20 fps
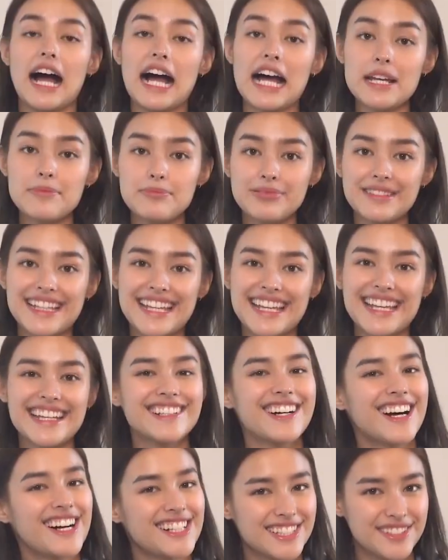I
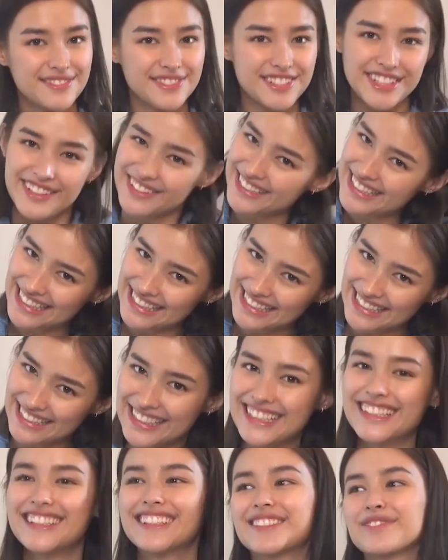play Call of
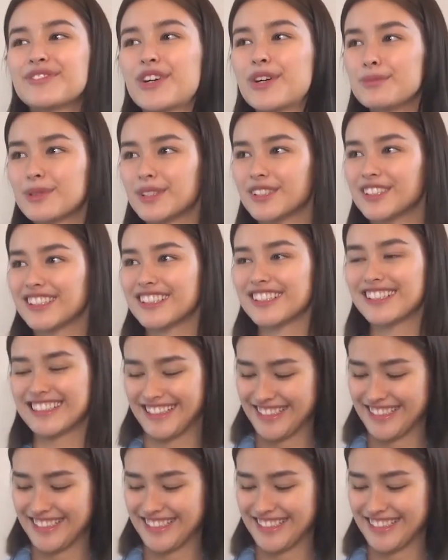Duty mobile.